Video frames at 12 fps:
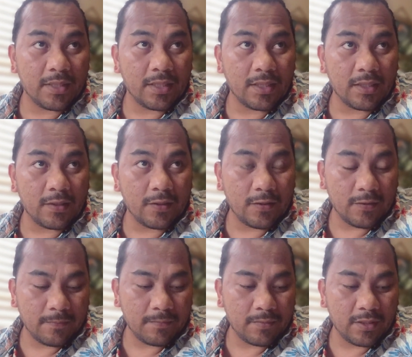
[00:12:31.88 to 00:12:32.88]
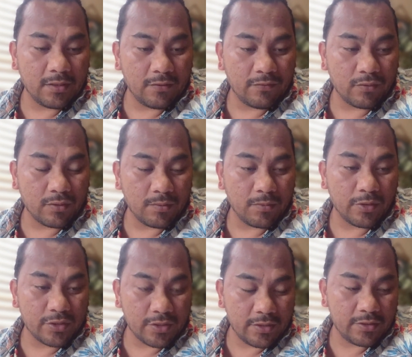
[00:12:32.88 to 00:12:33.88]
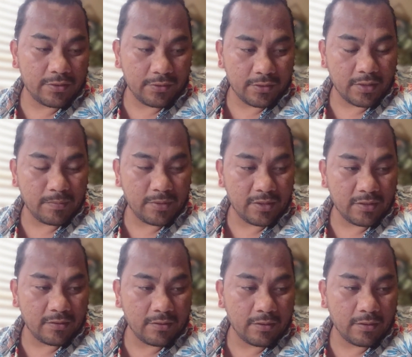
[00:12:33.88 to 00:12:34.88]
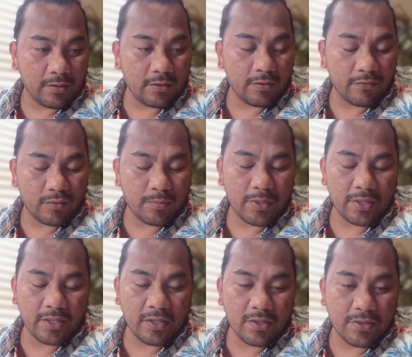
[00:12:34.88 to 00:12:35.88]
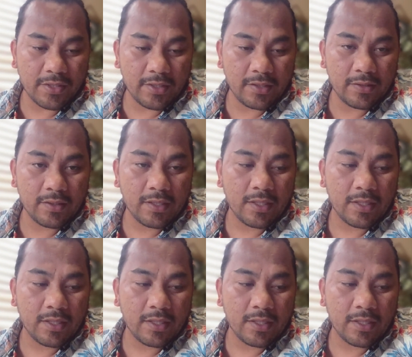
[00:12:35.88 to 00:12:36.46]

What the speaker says: For Marshalls to come here, for better health care.